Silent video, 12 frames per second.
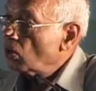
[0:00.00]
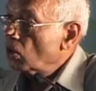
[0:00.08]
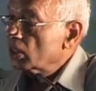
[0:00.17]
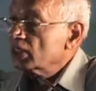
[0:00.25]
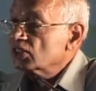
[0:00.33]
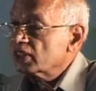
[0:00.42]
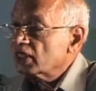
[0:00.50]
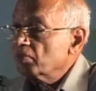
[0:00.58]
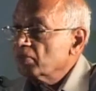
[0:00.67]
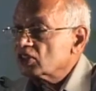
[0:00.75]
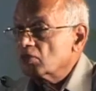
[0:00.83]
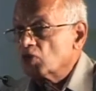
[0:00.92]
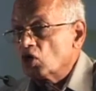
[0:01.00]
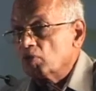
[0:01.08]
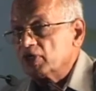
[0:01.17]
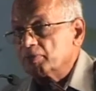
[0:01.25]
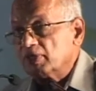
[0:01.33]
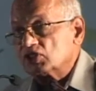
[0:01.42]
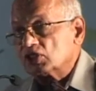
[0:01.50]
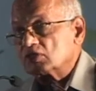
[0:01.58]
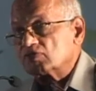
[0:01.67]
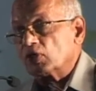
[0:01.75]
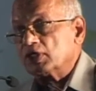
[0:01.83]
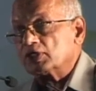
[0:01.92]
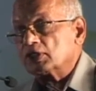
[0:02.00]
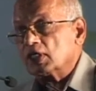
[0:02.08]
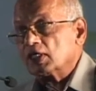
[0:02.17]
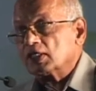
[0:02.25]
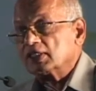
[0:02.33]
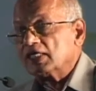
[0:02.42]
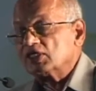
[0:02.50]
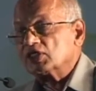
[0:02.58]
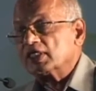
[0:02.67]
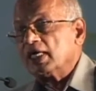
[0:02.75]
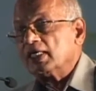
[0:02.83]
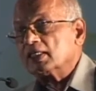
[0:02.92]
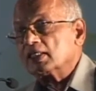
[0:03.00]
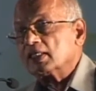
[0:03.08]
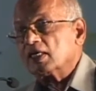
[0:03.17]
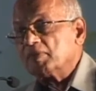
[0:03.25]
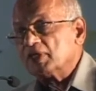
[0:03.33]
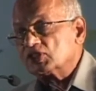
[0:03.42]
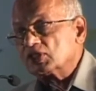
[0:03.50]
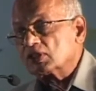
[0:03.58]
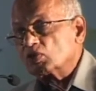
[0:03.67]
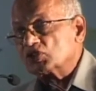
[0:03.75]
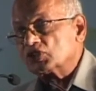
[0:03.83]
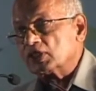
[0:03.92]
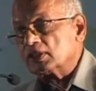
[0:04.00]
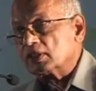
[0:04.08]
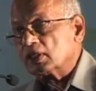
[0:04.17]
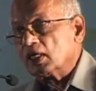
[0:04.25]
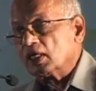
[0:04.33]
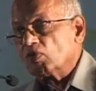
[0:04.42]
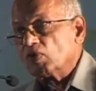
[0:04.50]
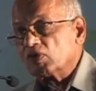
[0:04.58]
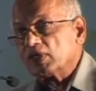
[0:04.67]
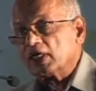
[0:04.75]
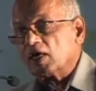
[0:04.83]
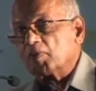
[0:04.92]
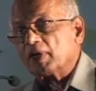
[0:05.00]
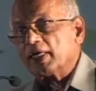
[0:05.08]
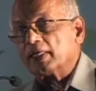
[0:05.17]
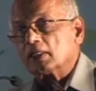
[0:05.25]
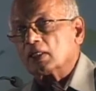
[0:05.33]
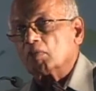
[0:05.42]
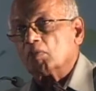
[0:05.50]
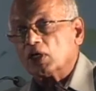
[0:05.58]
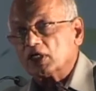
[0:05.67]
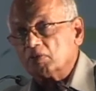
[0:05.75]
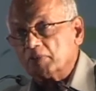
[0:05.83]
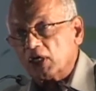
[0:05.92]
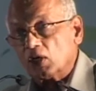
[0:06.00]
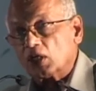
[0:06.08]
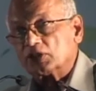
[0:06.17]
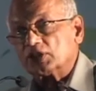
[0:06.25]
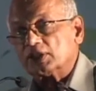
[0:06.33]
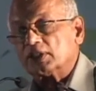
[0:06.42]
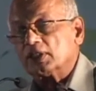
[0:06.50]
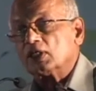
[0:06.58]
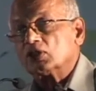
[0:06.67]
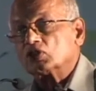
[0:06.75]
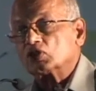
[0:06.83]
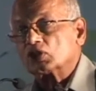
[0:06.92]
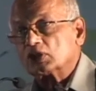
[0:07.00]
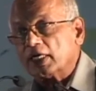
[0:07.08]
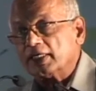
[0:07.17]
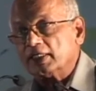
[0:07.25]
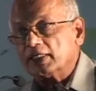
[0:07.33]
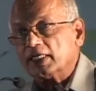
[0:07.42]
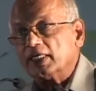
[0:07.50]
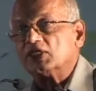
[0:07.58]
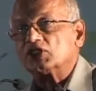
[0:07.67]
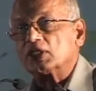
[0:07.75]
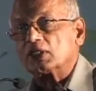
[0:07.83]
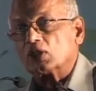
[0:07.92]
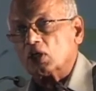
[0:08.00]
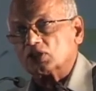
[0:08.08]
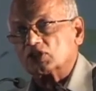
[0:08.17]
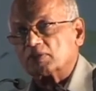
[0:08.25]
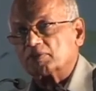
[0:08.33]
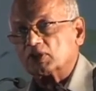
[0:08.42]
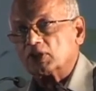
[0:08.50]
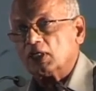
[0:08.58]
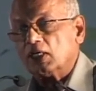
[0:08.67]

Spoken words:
Or is there a metabolomic basis for it? That is again a basic question where we are applying modern biology to study an ancient concept.